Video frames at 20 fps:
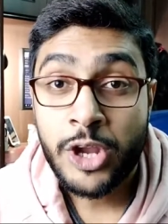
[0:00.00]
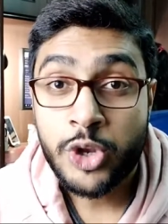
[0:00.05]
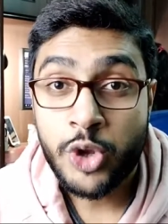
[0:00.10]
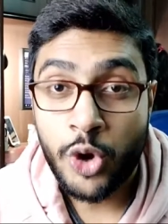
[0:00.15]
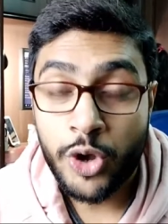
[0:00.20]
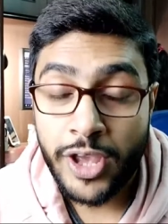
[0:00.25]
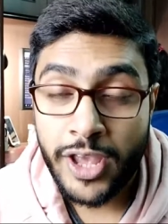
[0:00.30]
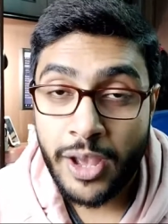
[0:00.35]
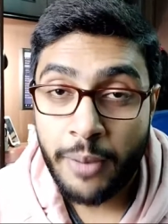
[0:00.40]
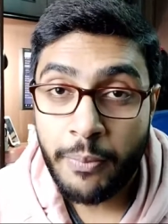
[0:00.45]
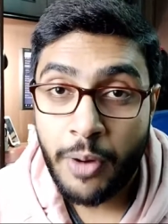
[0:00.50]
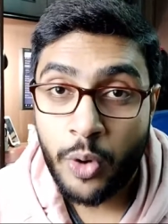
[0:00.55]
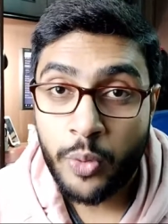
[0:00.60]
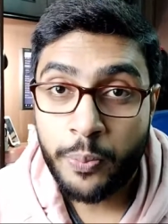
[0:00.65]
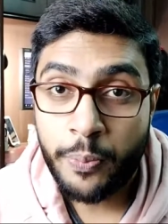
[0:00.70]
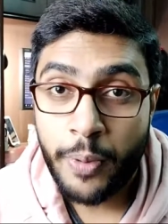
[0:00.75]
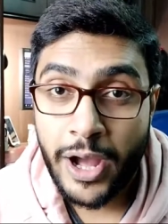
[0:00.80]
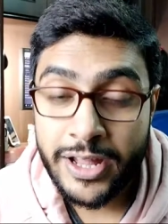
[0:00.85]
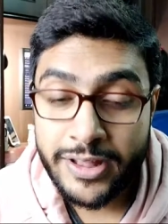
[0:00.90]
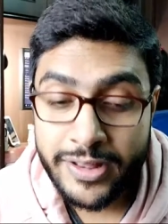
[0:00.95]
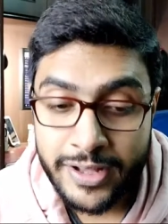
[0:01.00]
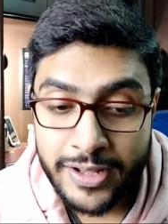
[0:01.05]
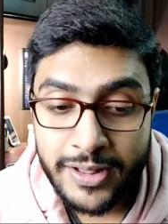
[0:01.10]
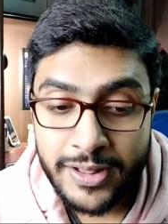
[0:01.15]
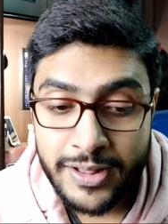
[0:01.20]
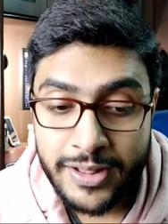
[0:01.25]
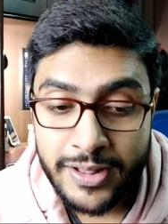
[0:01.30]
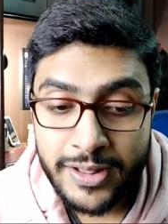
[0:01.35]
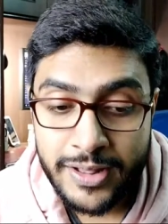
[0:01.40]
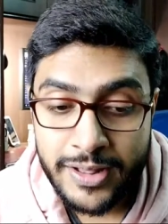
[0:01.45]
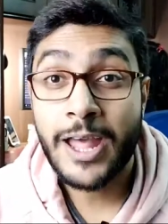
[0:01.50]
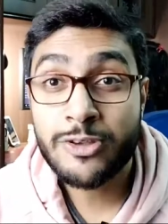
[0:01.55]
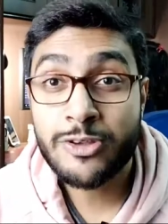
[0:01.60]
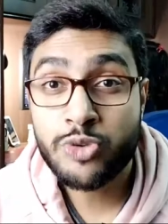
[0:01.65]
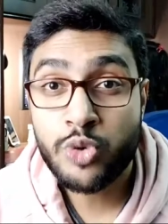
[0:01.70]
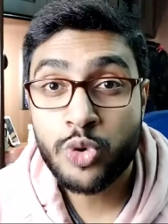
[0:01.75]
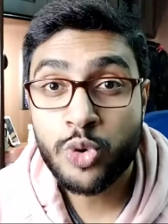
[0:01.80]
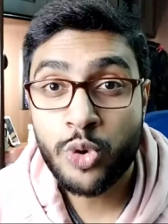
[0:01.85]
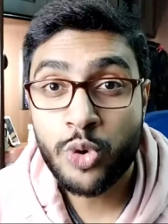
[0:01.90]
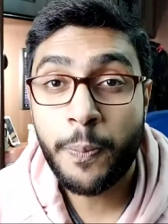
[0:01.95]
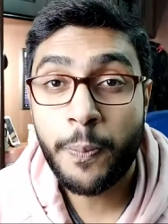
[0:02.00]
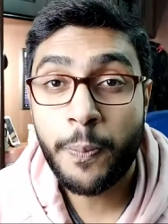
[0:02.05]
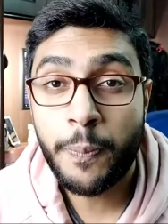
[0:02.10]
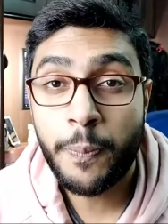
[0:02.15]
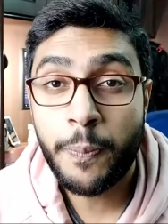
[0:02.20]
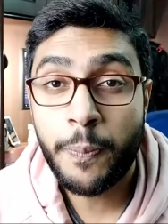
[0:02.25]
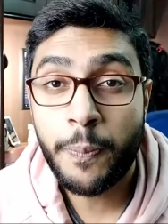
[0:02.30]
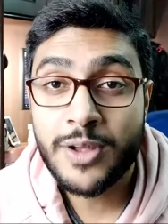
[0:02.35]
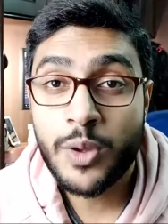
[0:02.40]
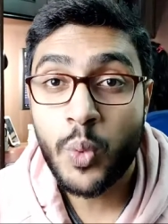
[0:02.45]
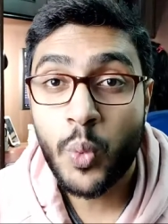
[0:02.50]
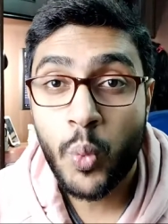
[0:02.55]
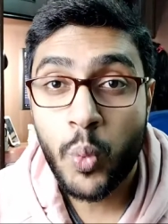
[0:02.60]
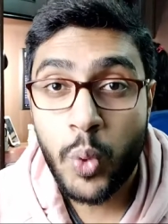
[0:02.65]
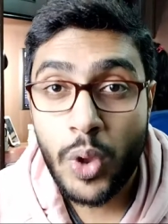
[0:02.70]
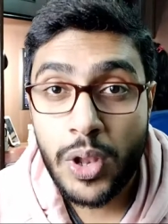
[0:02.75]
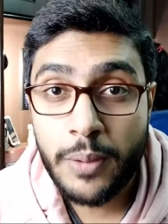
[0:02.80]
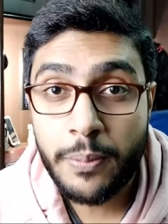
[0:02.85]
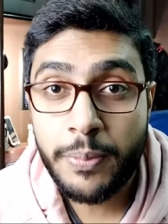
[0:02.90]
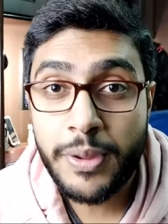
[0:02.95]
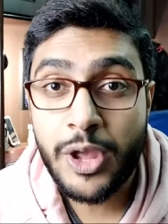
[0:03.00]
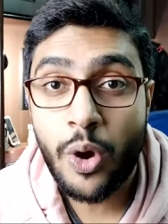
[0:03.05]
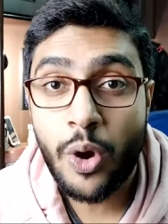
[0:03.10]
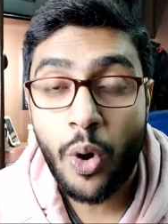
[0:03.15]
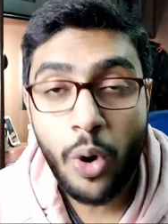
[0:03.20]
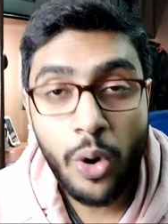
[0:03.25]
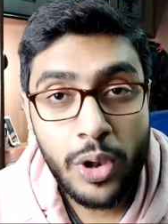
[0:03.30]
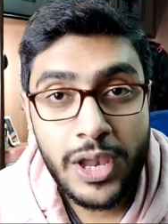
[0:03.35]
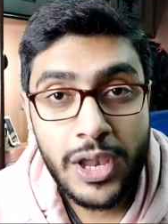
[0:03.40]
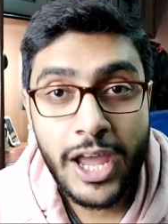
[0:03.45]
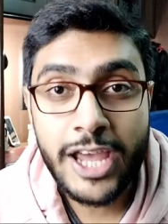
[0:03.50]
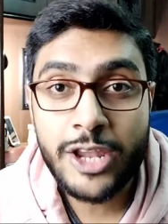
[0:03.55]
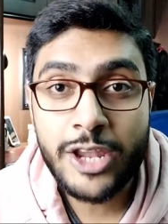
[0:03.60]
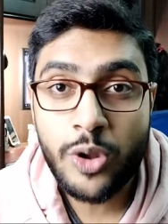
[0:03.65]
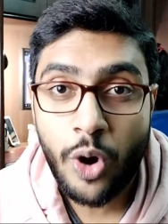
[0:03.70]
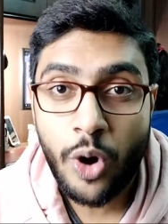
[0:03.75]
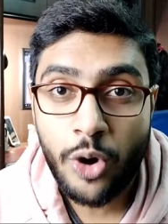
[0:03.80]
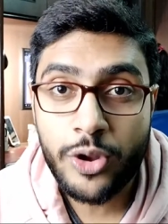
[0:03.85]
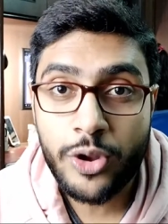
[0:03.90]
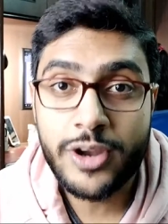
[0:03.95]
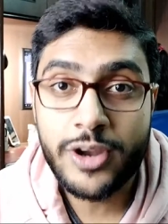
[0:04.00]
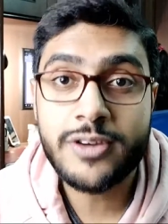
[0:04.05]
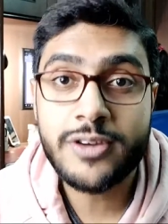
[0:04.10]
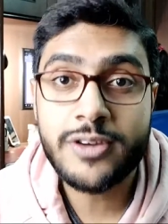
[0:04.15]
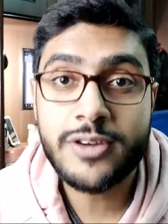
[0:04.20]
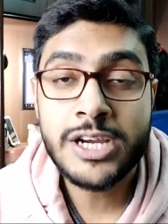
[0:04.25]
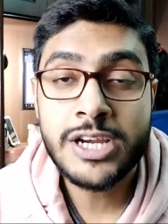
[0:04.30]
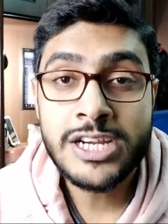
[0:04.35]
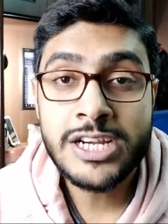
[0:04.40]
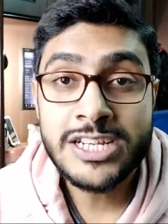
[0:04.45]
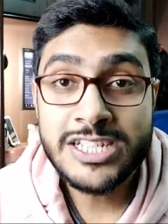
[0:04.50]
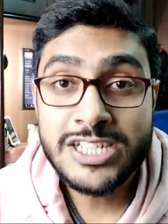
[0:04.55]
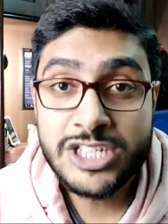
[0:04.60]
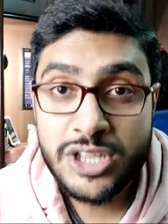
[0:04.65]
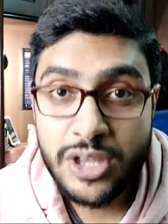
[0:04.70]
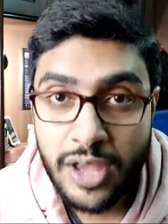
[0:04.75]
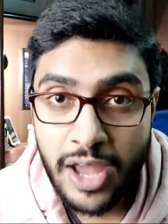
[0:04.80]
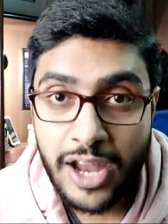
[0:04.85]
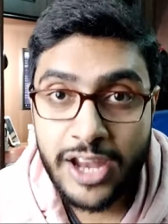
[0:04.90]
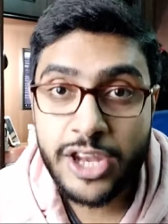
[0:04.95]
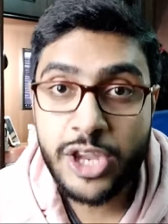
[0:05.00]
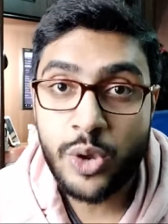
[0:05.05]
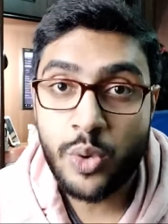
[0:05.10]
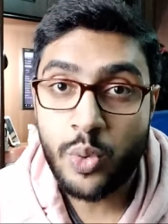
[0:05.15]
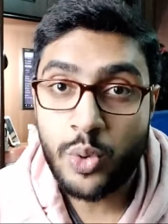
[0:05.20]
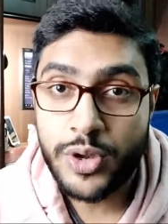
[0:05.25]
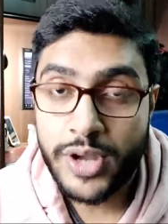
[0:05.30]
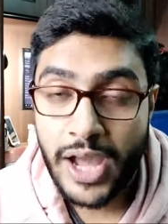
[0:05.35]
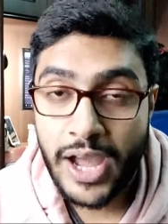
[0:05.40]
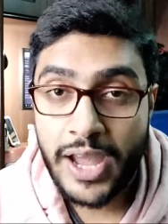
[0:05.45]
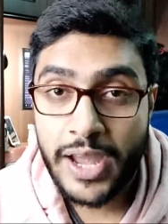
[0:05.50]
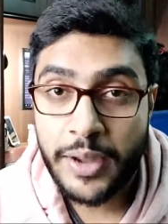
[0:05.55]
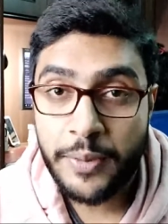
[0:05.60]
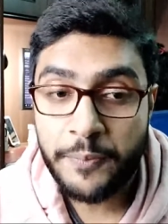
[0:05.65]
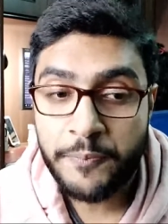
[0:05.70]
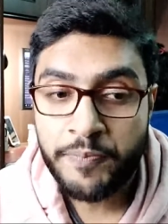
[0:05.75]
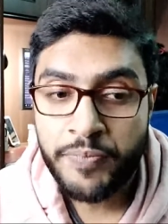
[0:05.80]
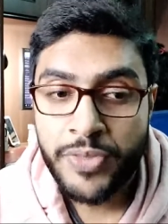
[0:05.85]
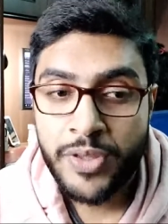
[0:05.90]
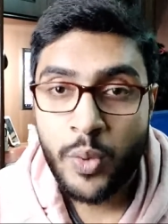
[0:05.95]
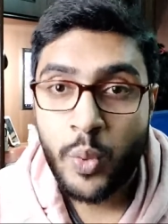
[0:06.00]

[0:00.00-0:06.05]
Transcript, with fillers: talking about Python the next tutorial Python will be online on its scheduled time,